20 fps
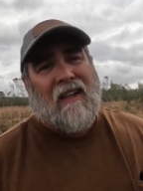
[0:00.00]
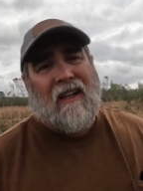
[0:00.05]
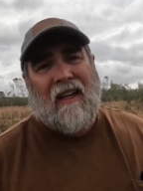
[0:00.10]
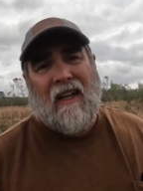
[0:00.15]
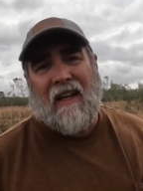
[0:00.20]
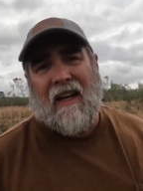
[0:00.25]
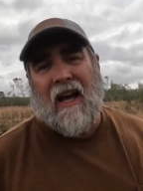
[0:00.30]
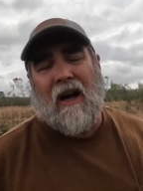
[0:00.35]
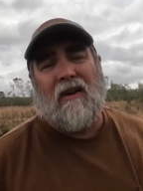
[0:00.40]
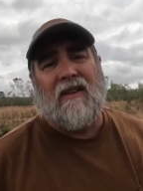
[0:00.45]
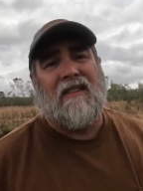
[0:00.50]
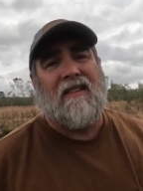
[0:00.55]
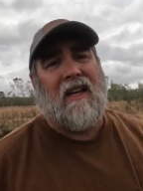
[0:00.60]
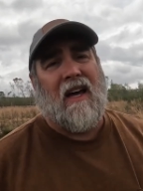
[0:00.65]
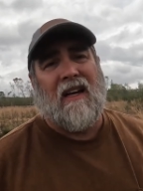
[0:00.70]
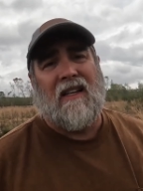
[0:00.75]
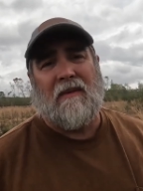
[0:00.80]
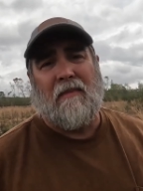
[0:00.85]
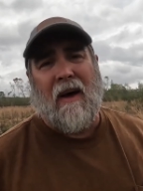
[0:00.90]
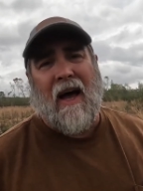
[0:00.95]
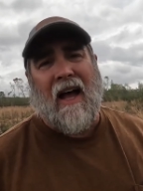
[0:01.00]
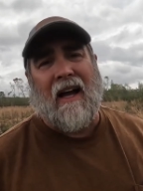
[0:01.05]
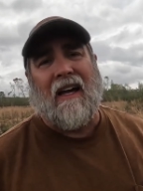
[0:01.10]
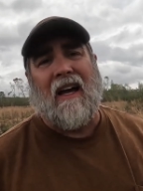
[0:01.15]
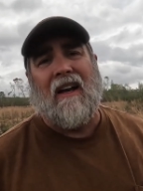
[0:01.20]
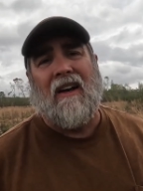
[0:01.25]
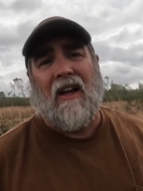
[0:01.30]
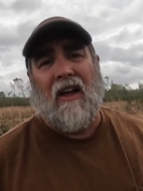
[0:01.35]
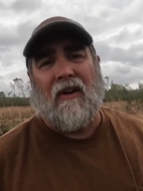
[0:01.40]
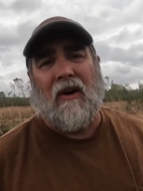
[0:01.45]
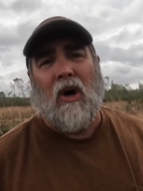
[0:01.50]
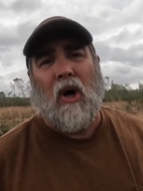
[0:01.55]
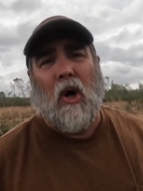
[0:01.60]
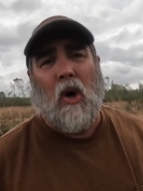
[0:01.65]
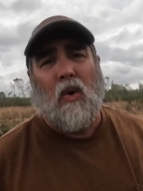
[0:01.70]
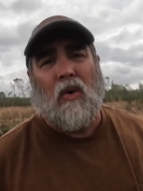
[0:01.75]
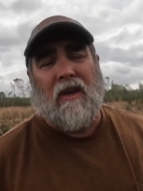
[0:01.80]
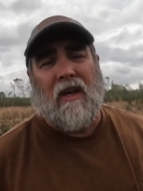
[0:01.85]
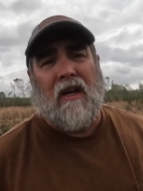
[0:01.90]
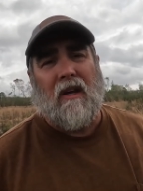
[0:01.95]
it now has set us back another
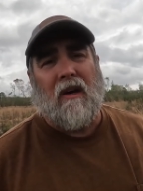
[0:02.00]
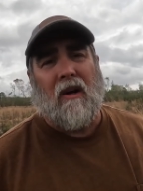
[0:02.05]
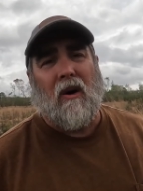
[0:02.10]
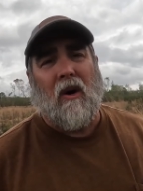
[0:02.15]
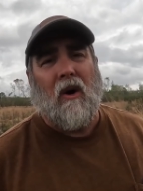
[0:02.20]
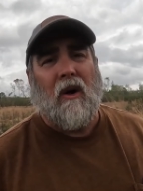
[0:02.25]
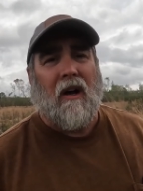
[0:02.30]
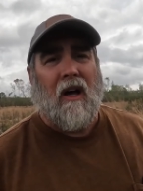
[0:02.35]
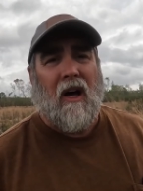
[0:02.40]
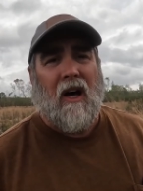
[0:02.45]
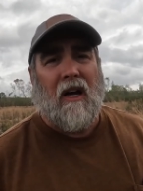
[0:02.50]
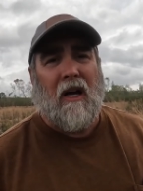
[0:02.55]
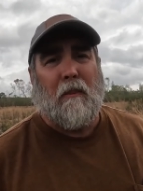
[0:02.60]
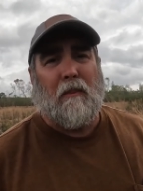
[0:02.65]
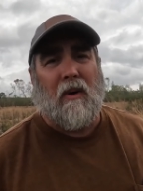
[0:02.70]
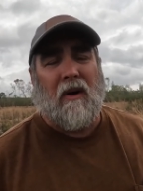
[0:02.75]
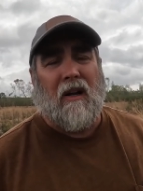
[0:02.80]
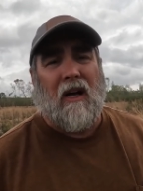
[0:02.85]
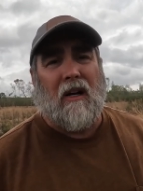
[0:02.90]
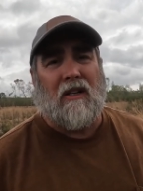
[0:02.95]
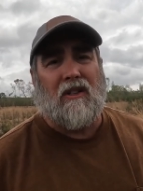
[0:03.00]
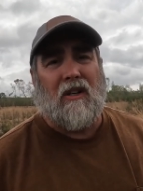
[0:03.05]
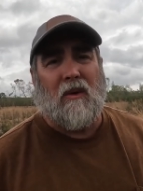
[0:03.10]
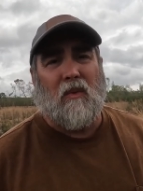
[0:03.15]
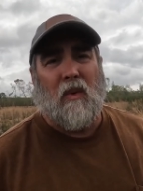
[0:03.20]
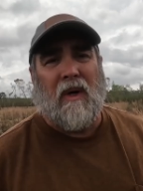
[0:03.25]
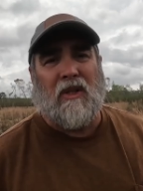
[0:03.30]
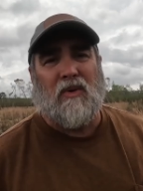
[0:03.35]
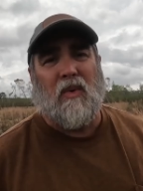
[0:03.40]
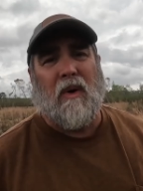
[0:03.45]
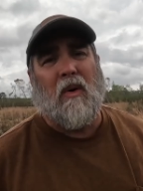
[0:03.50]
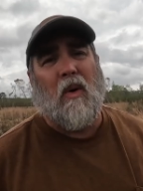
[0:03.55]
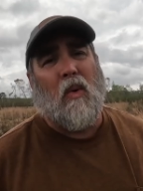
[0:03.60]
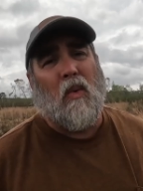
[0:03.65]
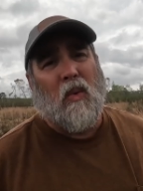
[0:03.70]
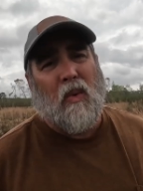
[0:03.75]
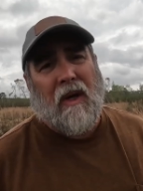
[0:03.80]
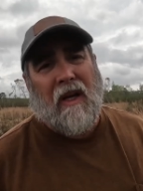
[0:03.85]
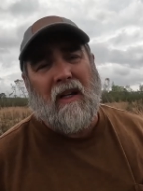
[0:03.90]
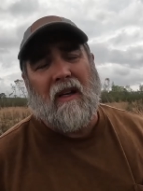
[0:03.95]
whole year on honey production, which we were
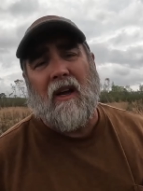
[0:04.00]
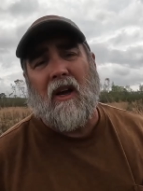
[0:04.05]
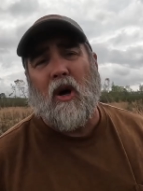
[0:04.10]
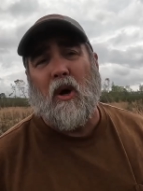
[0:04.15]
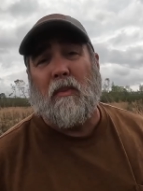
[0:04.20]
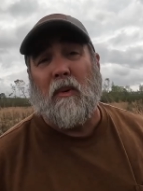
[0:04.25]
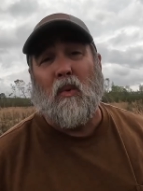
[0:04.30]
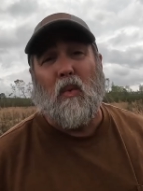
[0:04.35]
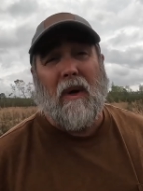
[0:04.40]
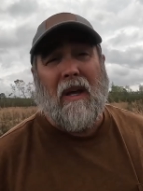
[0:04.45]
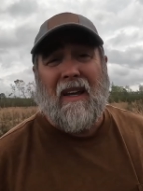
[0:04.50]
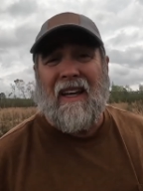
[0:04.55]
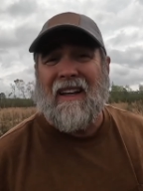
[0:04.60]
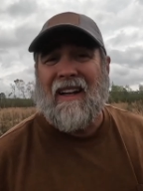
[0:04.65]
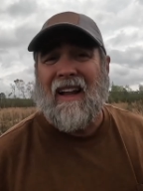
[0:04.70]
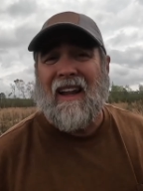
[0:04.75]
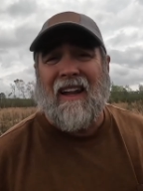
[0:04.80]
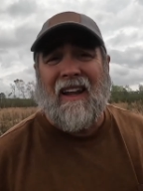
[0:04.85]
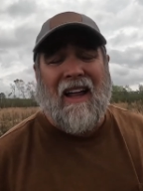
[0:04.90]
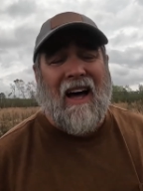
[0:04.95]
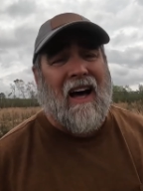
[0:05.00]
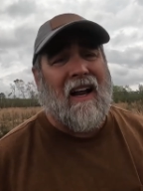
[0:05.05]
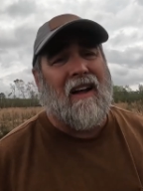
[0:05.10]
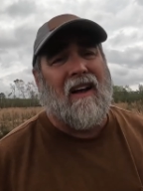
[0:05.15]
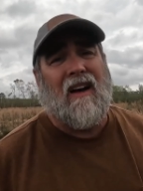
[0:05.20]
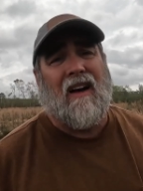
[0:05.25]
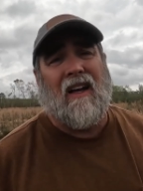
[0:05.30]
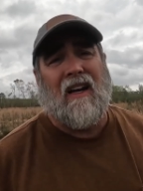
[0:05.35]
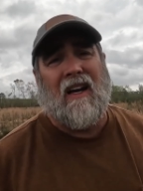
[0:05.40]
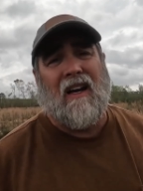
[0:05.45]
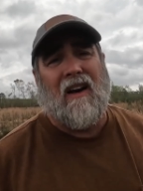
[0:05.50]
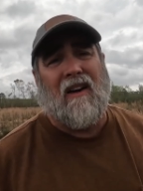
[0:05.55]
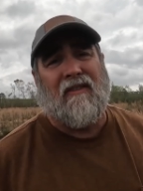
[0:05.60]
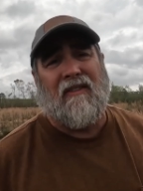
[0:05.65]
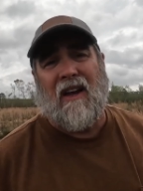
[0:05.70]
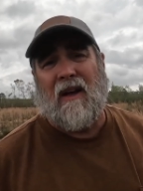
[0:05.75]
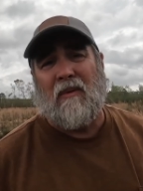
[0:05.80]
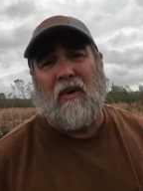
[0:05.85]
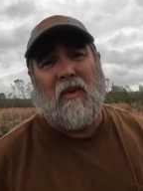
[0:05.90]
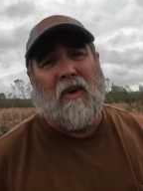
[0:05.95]
really hoping. We eat a lot of honey in our
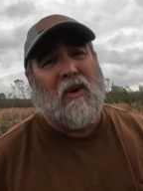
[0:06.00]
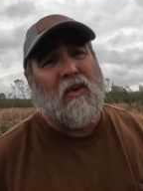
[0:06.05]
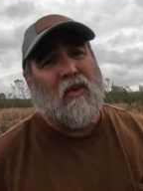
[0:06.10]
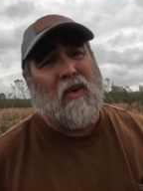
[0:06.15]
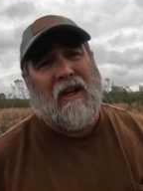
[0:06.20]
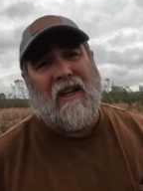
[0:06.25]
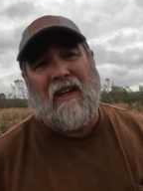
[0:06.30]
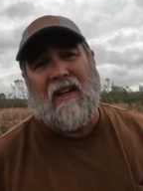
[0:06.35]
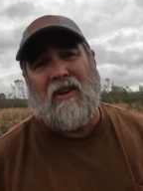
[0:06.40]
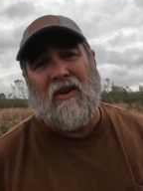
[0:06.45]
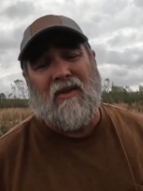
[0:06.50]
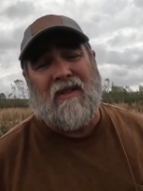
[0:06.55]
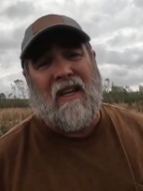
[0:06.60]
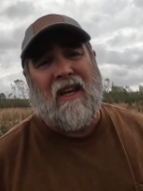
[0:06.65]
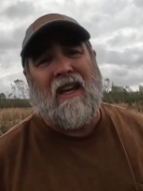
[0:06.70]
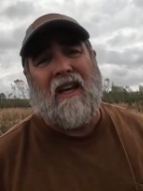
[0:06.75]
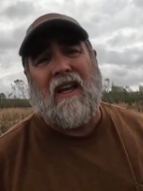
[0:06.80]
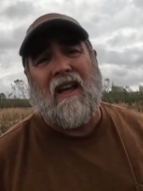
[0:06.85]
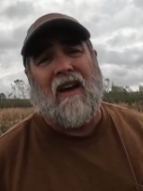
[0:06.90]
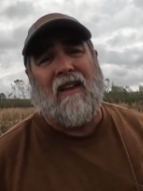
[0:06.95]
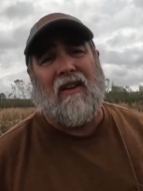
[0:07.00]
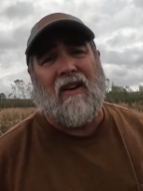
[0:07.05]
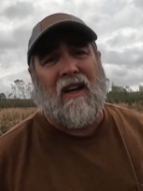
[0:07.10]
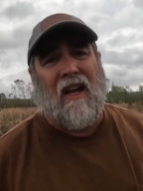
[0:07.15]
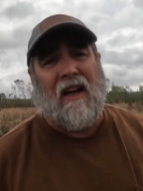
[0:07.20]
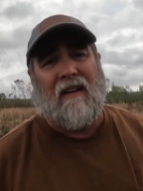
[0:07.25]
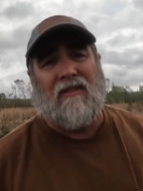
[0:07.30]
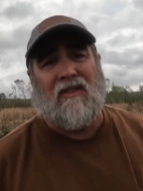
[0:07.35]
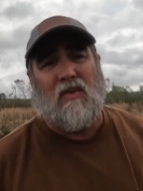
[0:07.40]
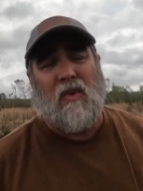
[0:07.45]
family. We don't really use any other kind of